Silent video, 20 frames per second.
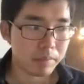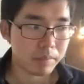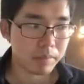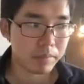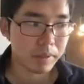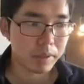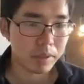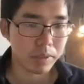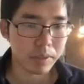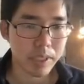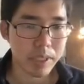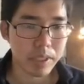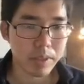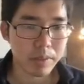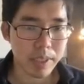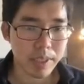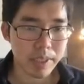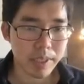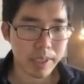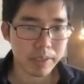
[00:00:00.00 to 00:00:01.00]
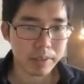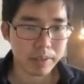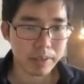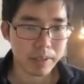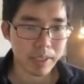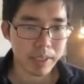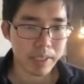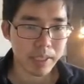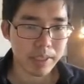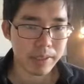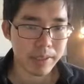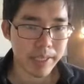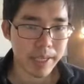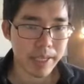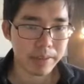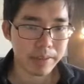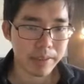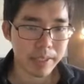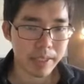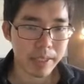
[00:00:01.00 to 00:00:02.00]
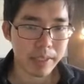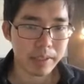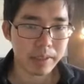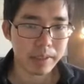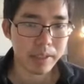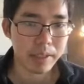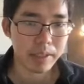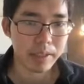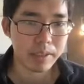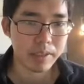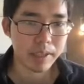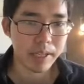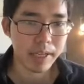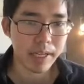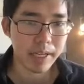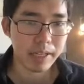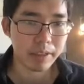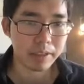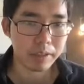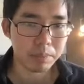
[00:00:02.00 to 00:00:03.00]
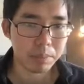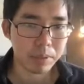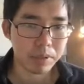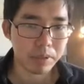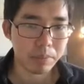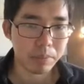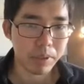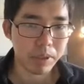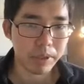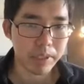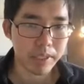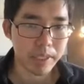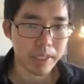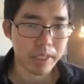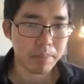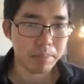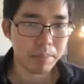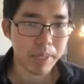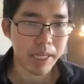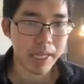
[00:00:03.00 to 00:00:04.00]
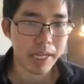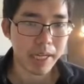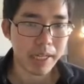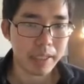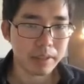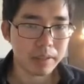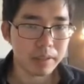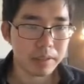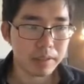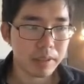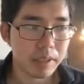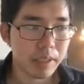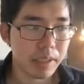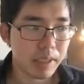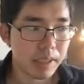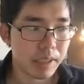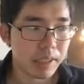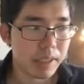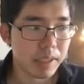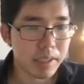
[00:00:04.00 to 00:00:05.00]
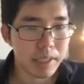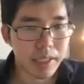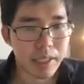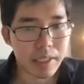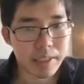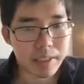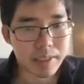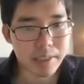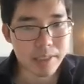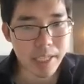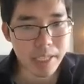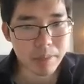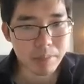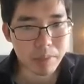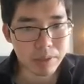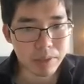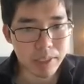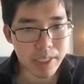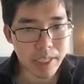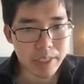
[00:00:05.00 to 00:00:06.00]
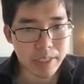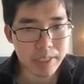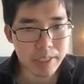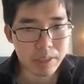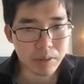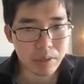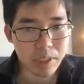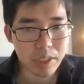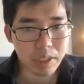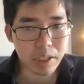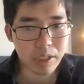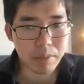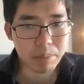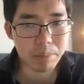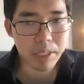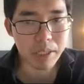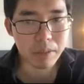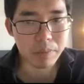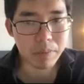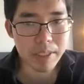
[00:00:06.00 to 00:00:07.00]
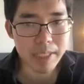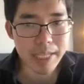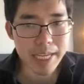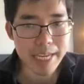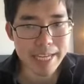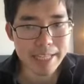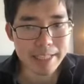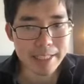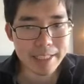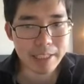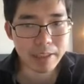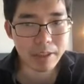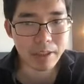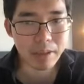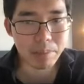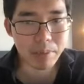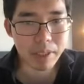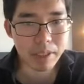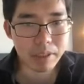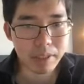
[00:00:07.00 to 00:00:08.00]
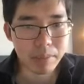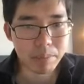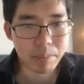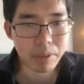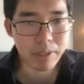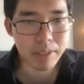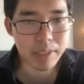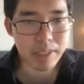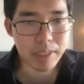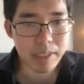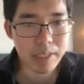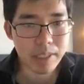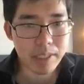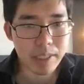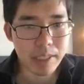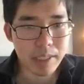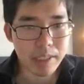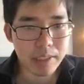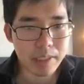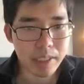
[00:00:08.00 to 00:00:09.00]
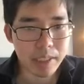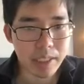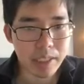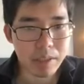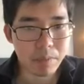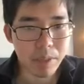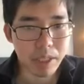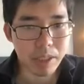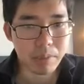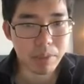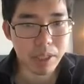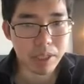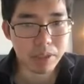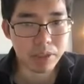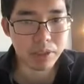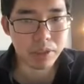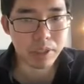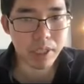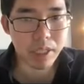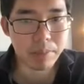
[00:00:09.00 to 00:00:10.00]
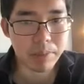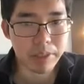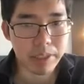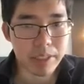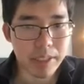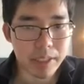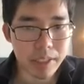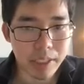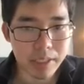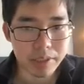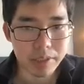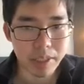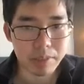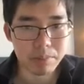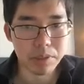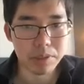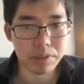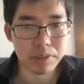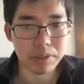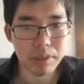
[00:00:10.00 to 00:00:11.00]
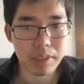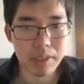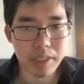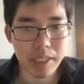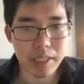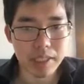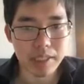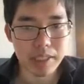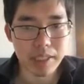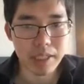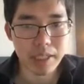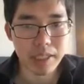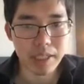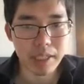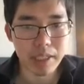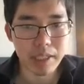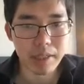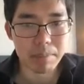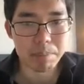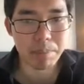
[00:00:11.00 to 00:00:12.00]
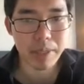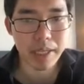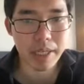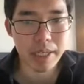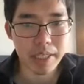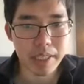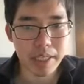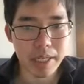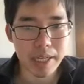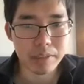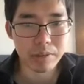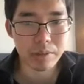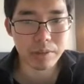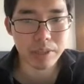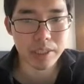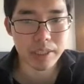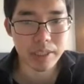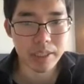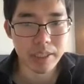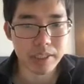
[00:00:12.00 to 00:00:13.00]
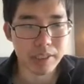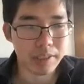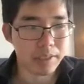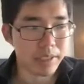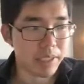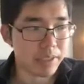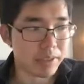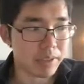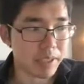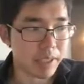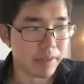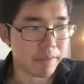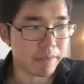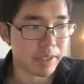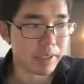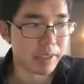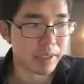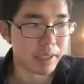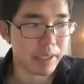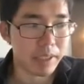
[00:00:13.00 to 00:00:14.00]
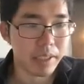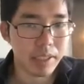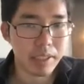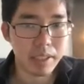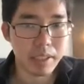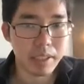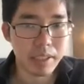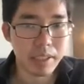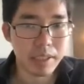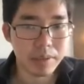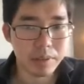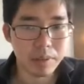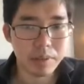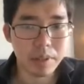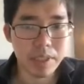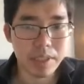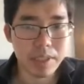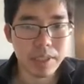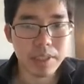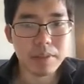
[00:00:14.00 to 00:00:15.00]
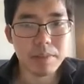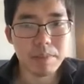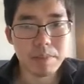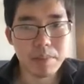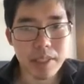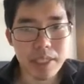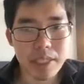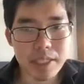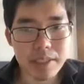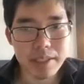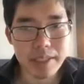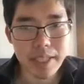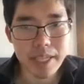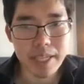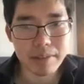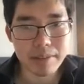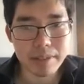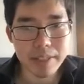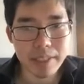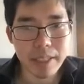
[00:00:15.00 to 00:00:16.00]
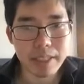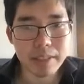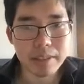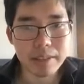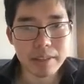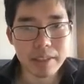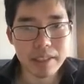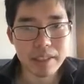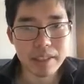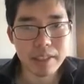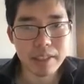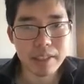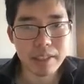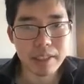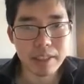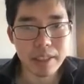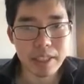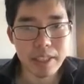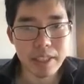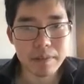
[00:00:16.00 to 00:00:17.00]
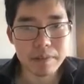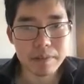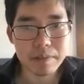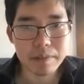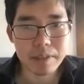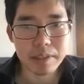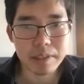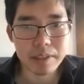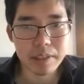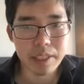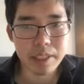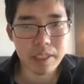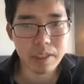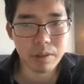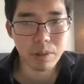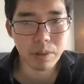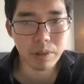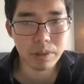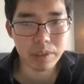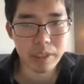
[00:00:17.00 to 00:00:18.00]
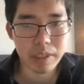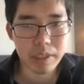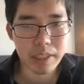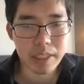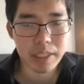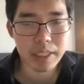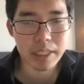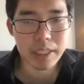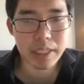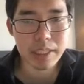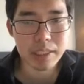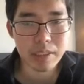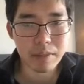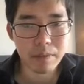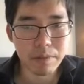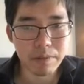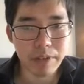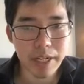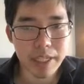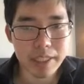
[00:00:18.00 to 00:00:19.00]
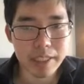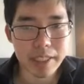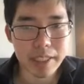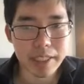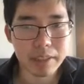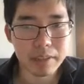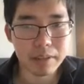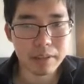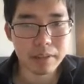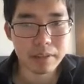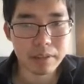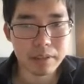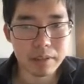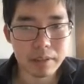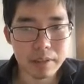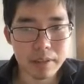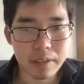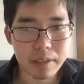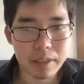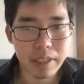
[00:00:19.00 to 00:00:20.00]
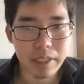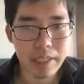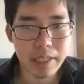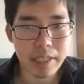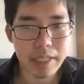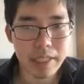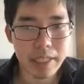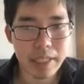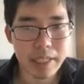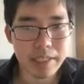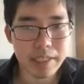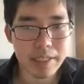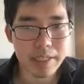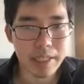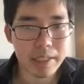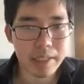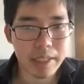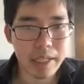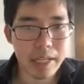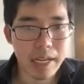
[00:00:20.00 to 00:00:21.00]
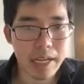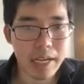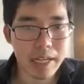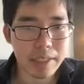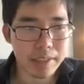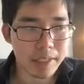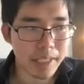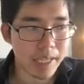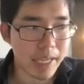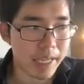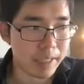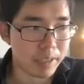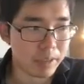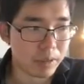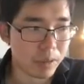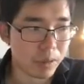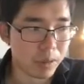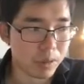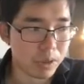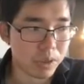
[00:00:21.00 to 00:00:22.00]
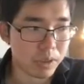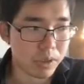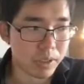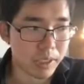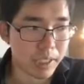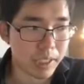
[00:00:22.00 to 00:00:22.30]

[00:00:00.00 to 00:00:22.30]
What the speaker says: So this result is saying that the output policy pi hat can simultaneously compete with any comparator policy satisfying partial coverage assumption, like C dagger pi asterisk is less than infinity. So this is saying that if this quantity is finite, and then as n goes to